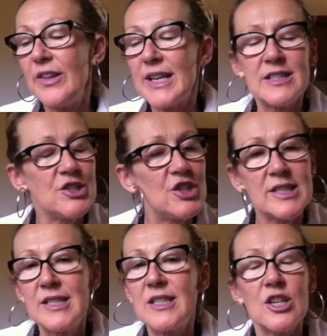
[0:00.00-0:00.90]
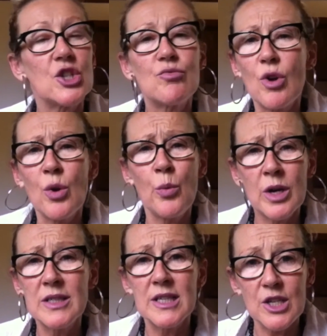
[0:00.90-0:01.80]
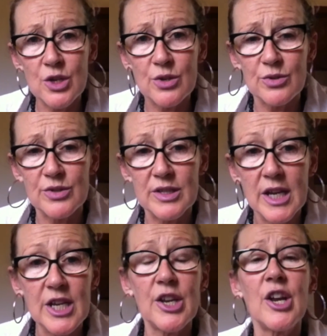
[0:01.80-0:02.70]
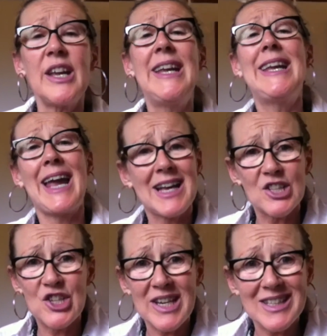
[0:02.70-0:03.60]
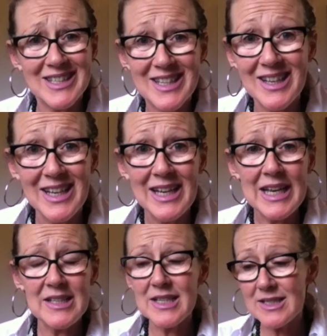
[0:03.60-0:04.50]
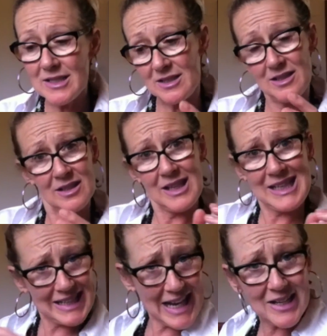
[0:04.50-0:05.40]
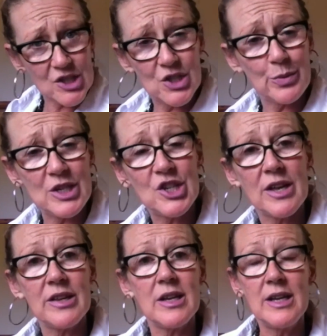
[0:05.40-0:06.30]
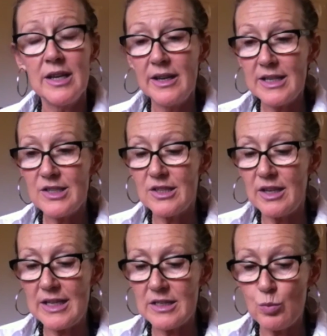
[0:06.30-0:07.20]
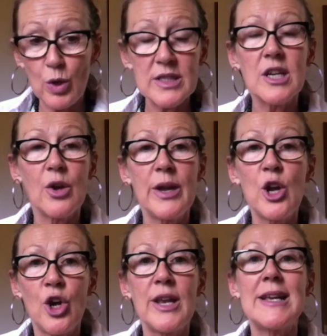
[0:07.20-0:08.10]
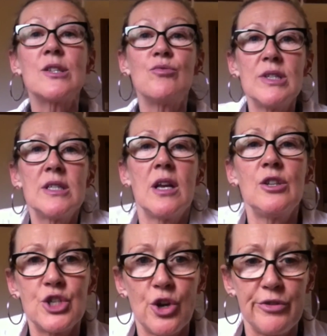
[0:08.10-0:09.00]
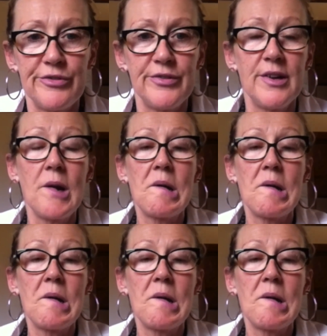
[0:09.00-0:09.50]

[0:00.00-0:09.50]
That's just such a wrong word to use. You don't catch it. It doesn't catch to each other. It's what's going on as a result of.